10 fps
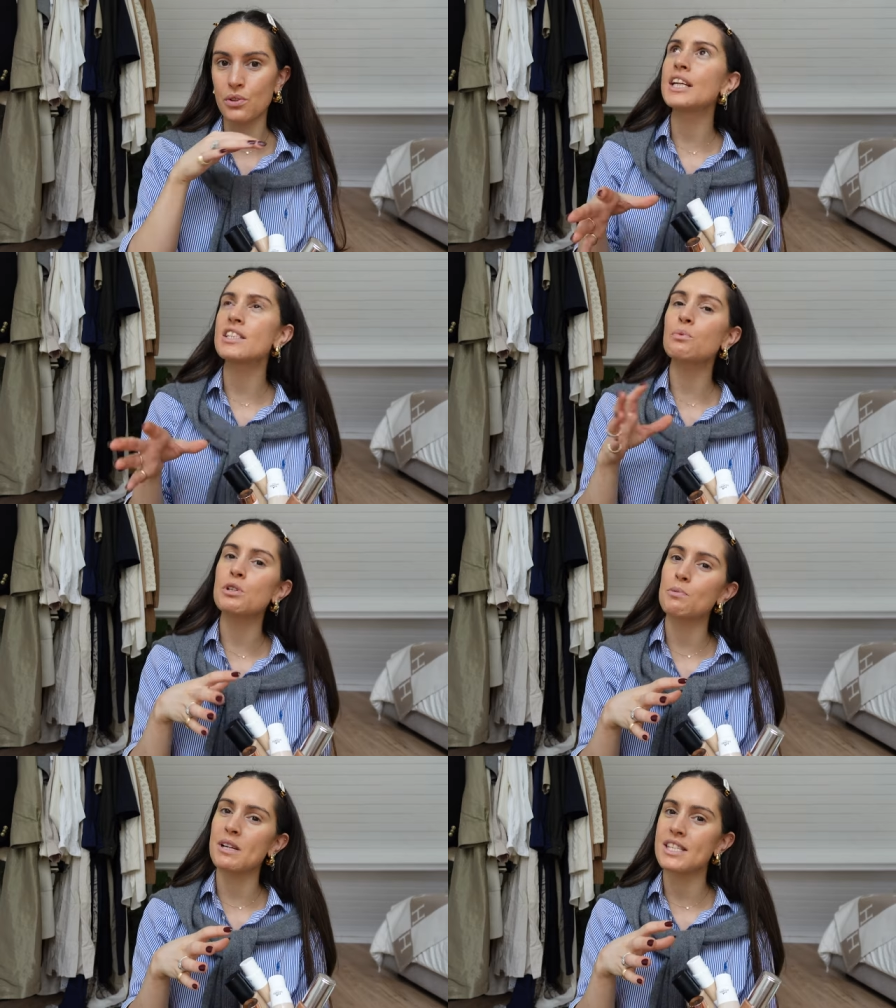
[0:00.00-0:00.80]
On days in
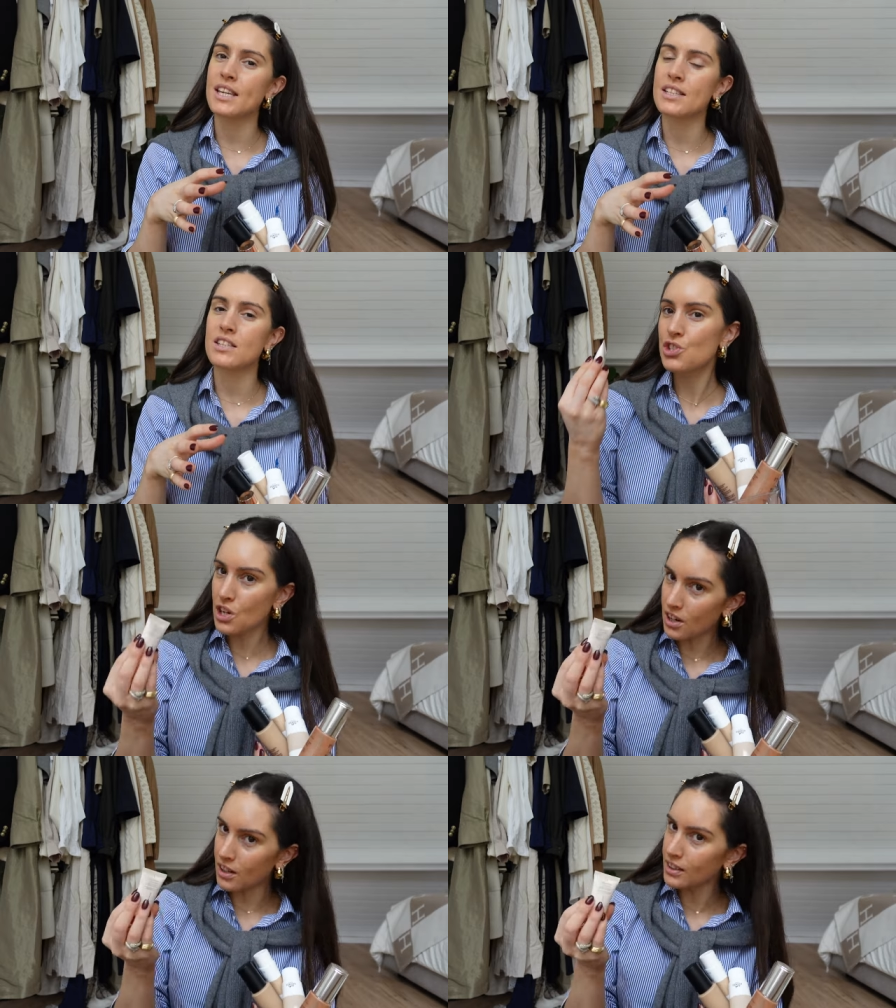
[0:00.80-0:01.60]
which my skin's
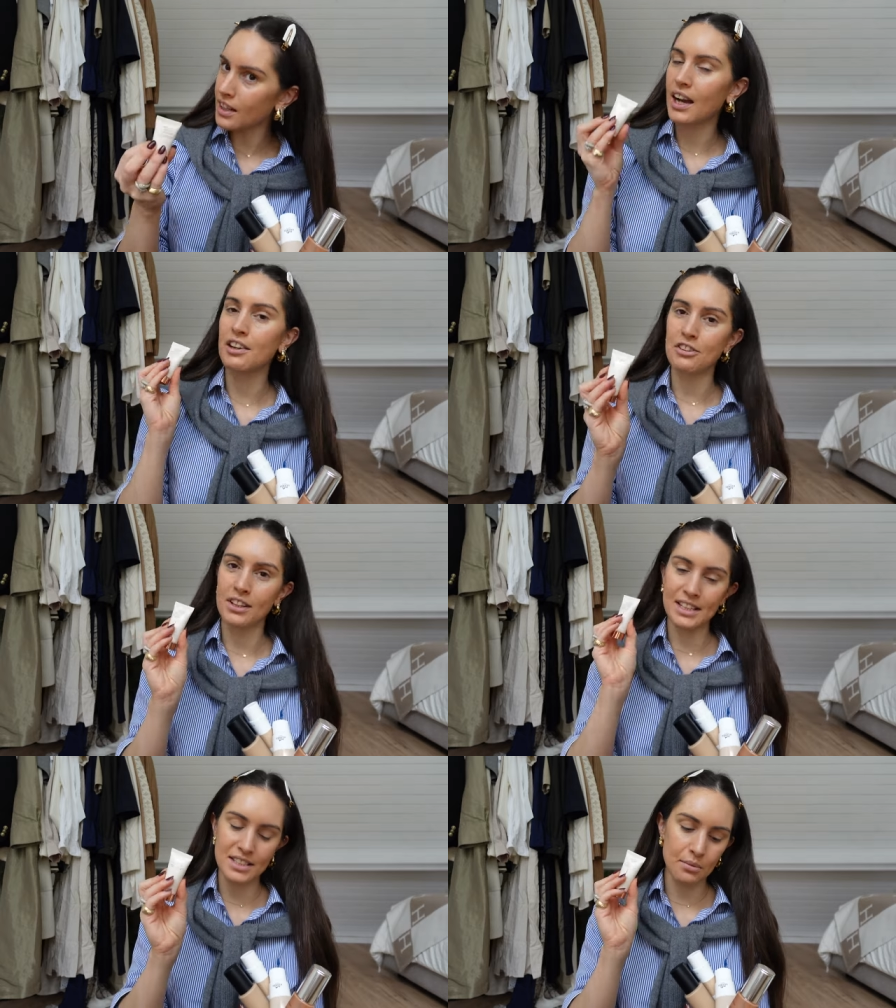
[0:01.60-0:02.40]
dull, I feel
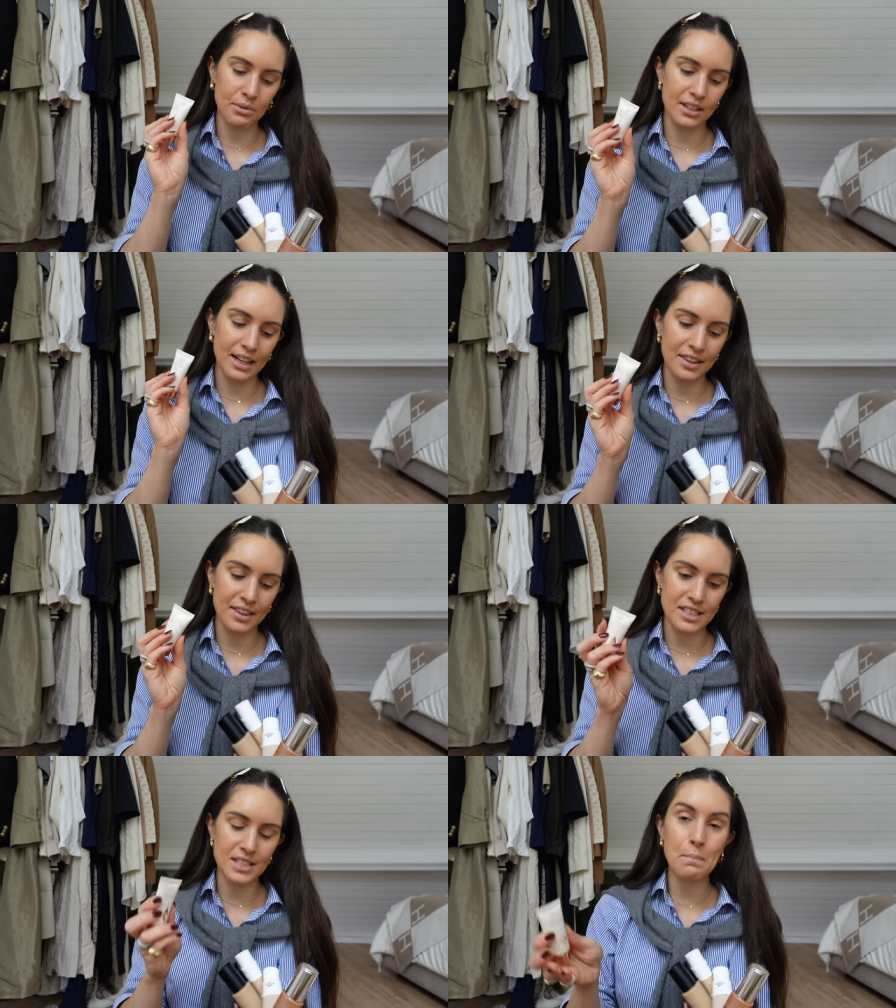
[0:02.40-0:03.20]
like something like
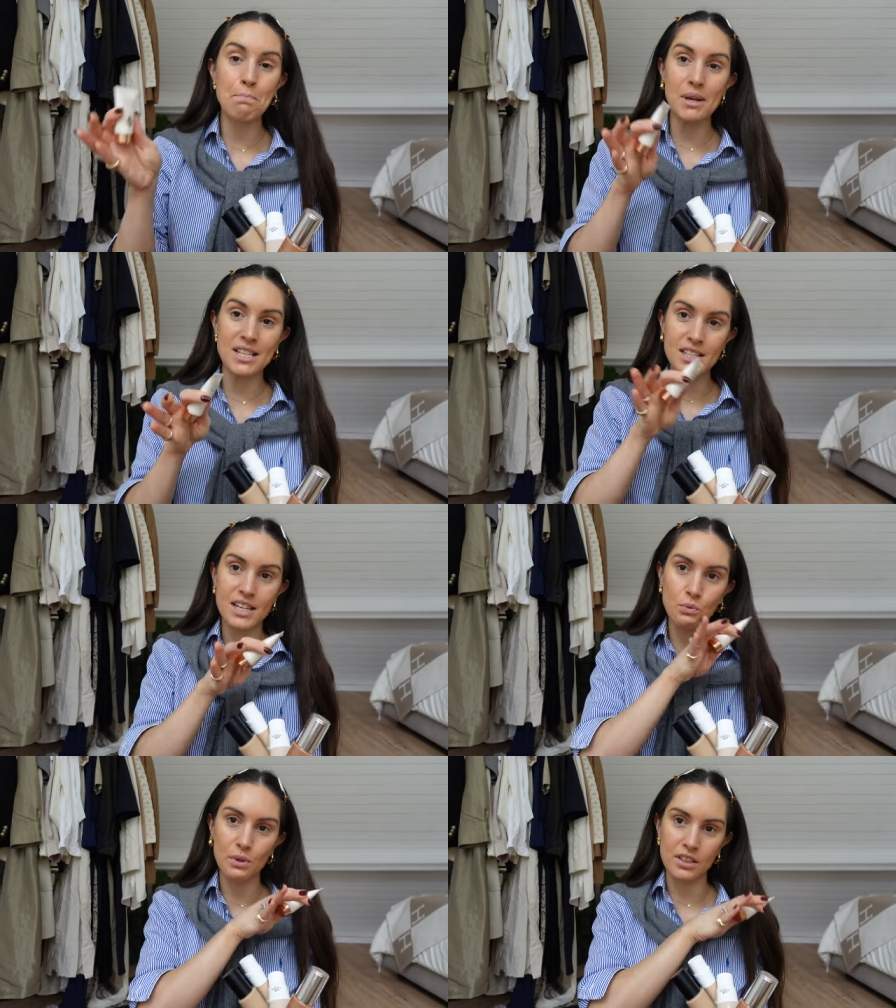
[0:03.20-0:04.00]
this mixed
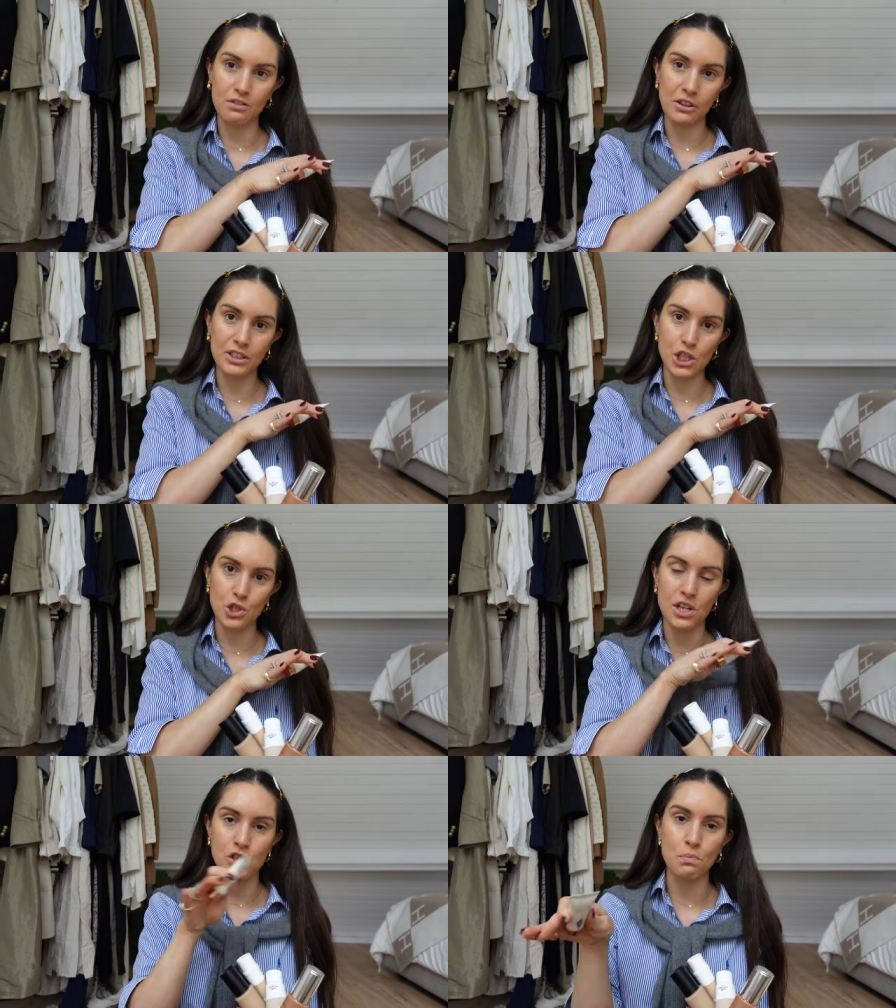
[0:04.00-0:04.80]
in with the
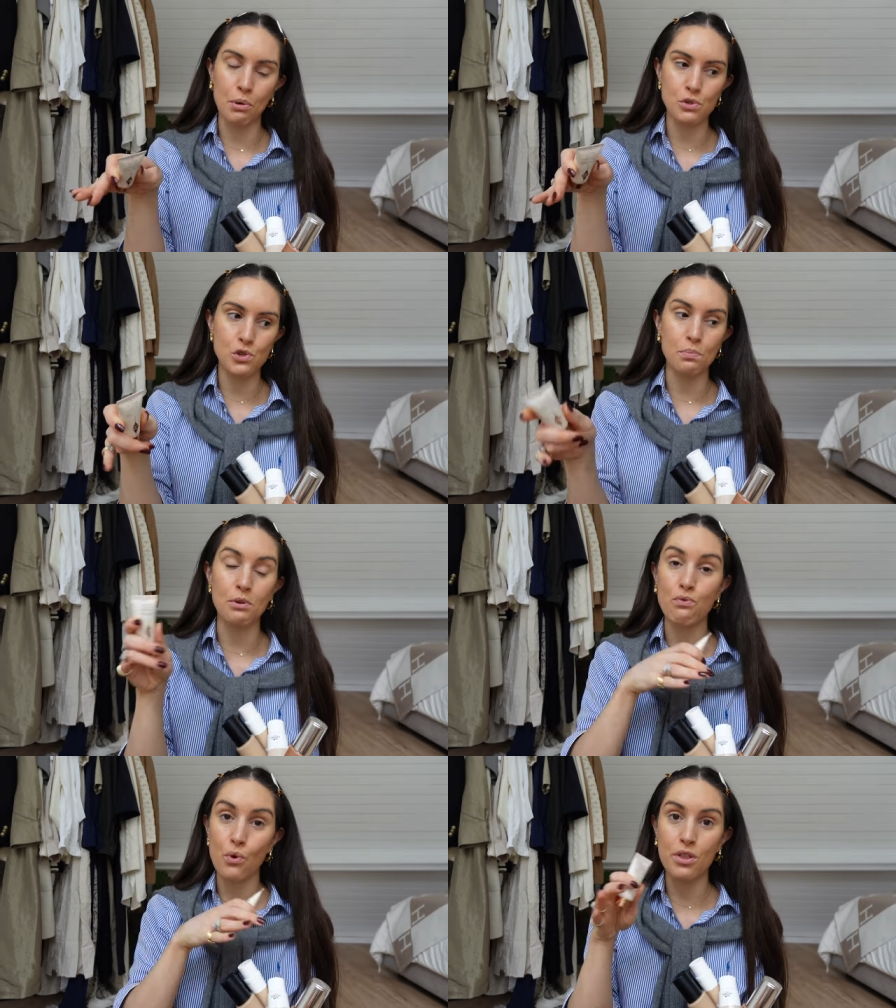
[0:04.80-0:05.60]
foundation as opposed to
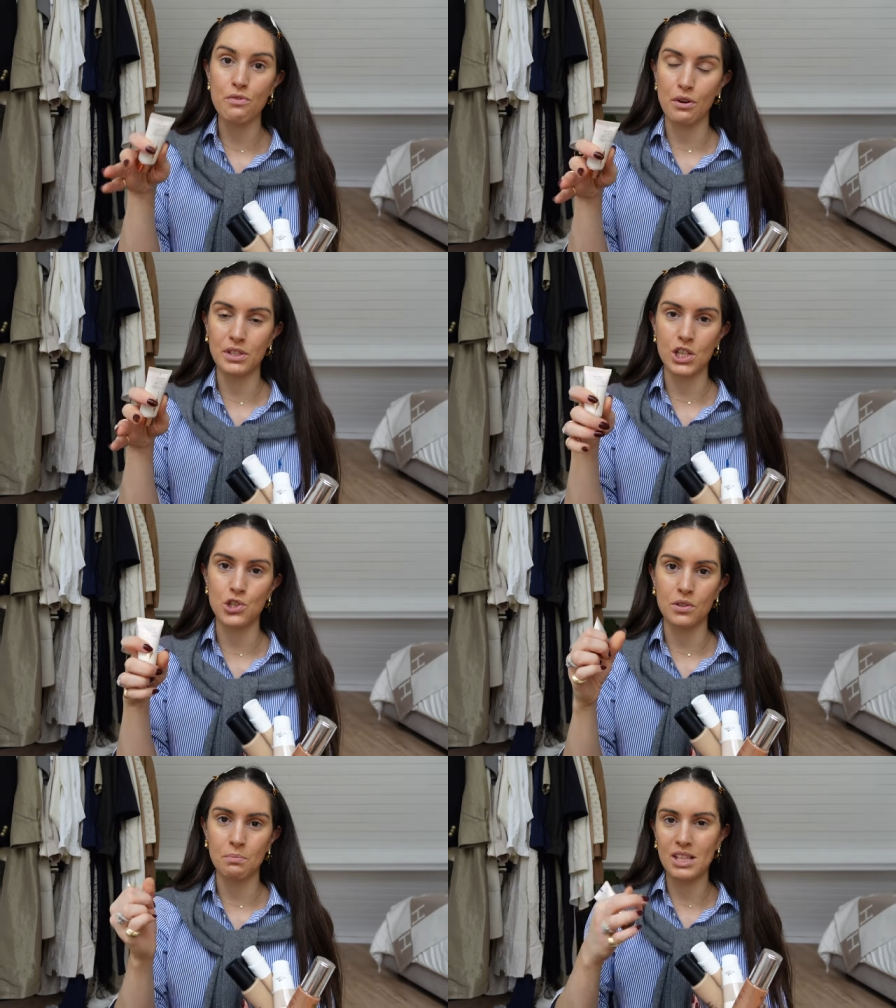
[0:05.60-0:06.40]
before the
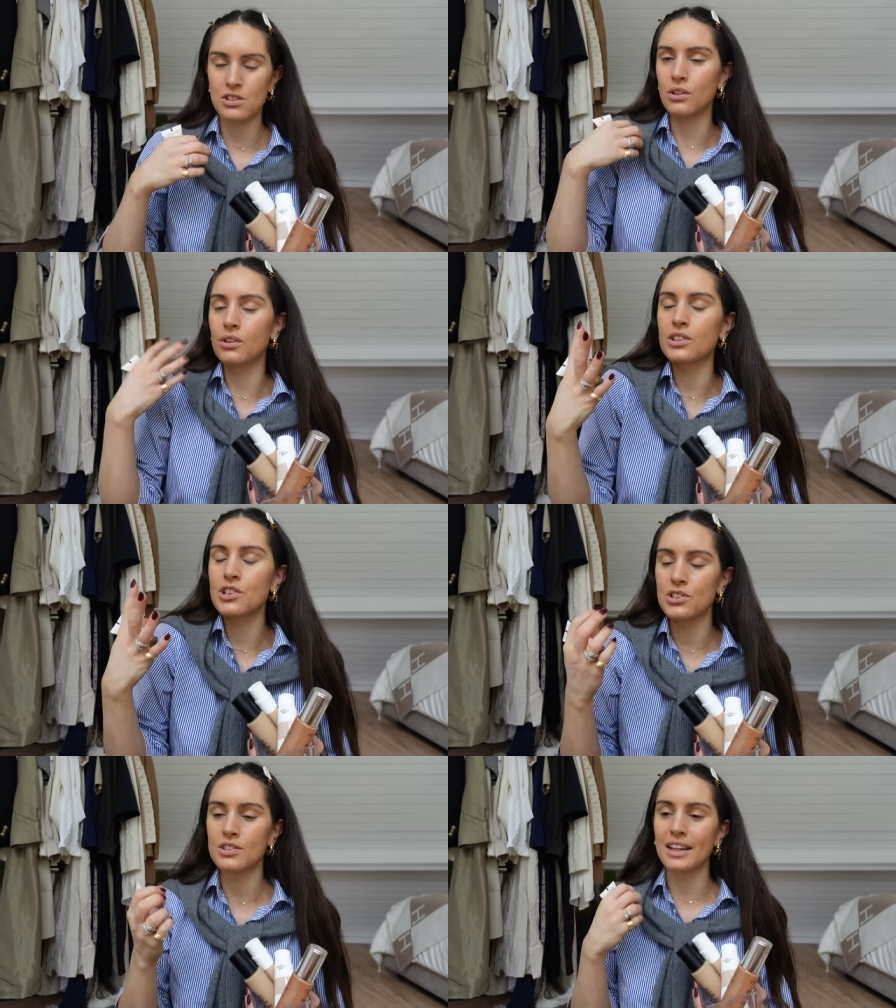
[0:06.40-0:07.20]
foundation makes you look
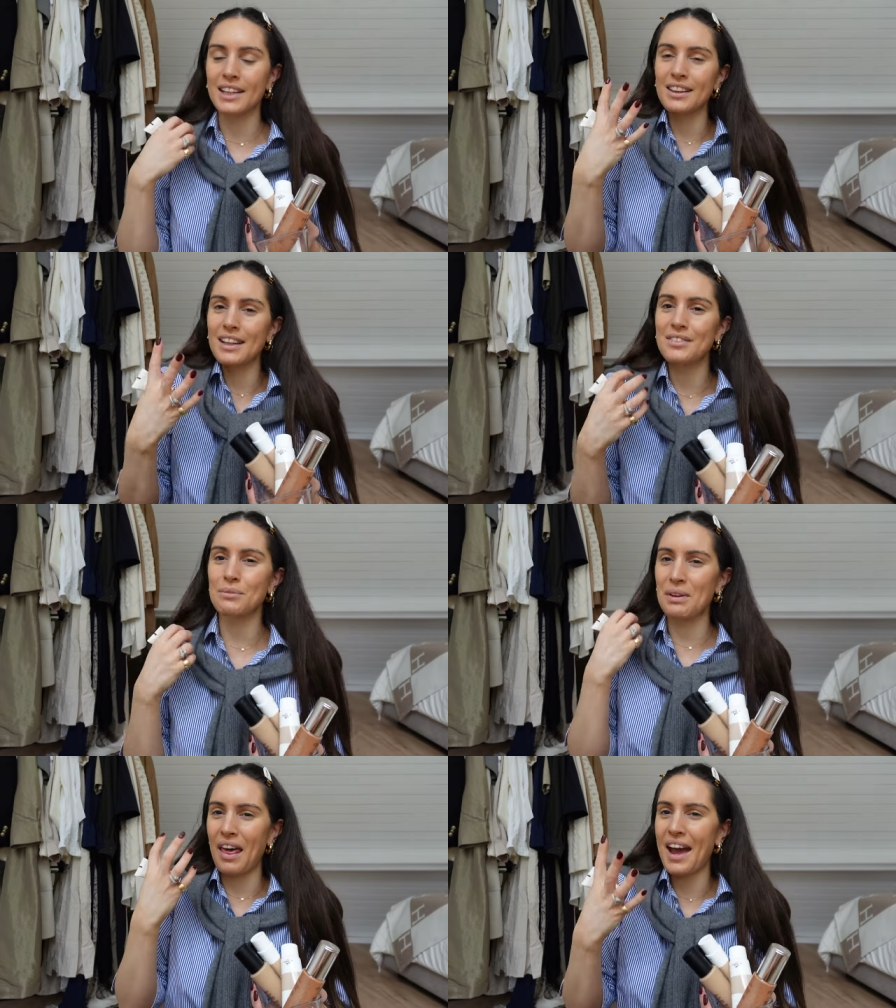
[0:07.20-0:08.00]
just like
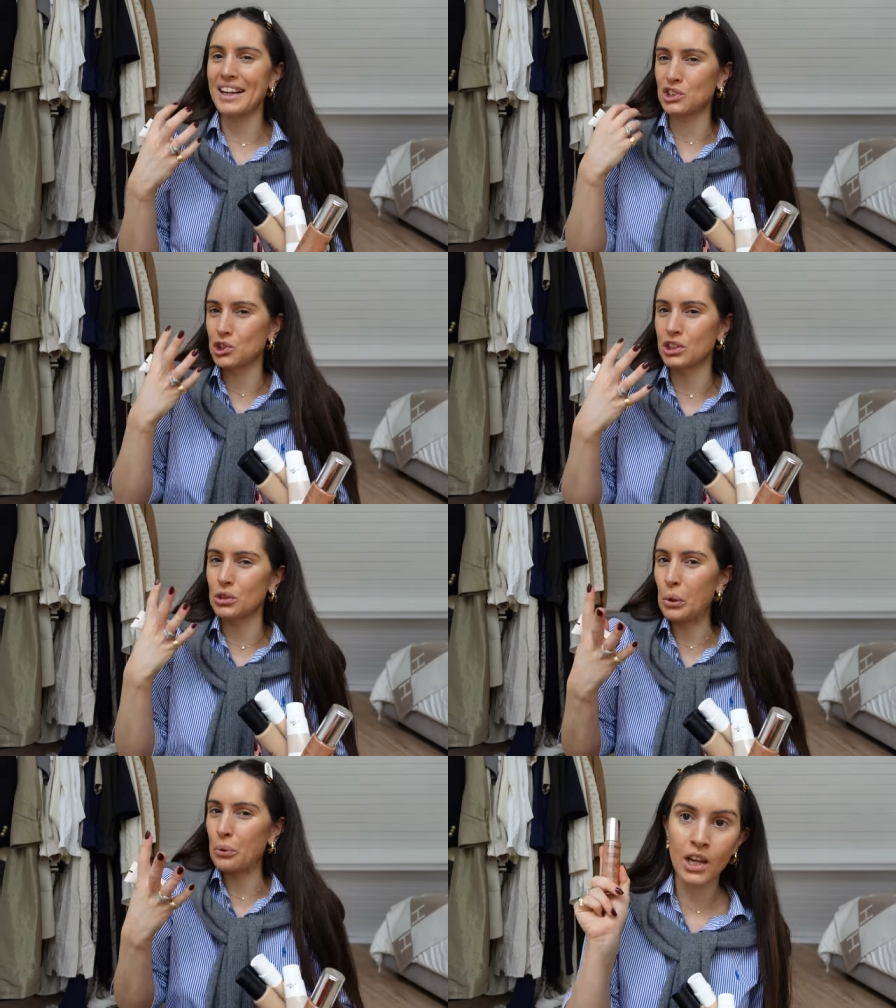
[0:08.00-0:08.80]
with that extra
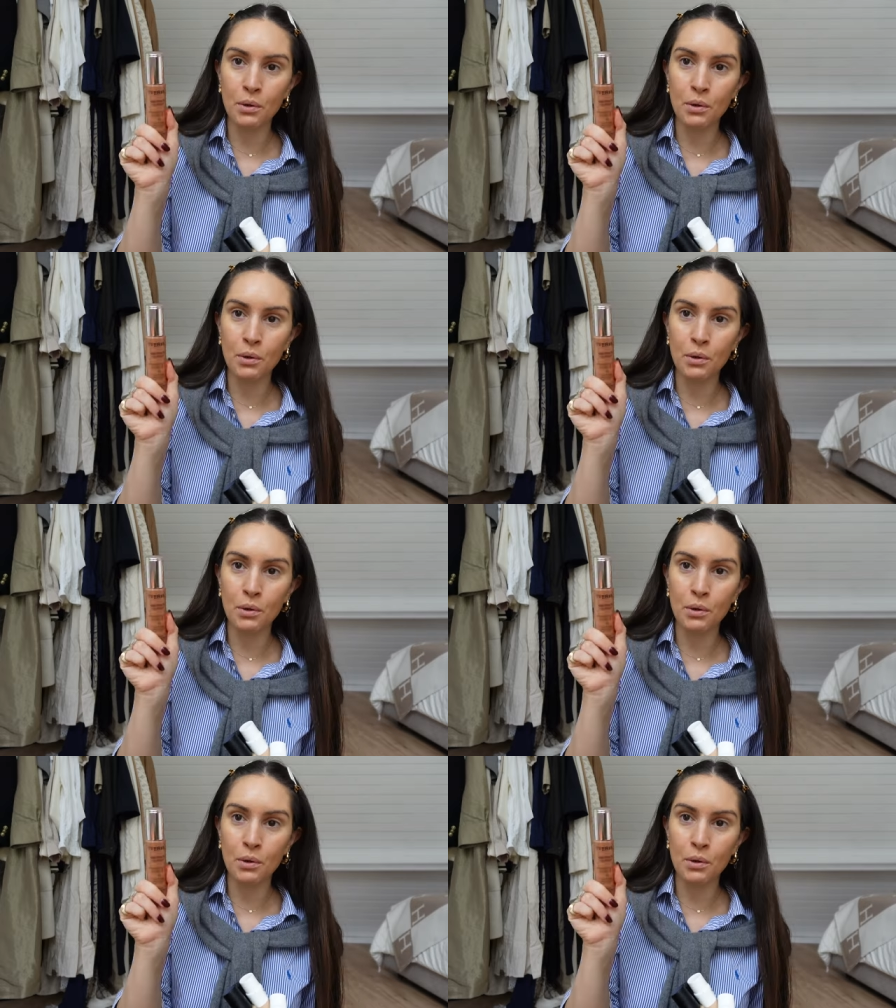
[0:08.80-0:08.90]
glow.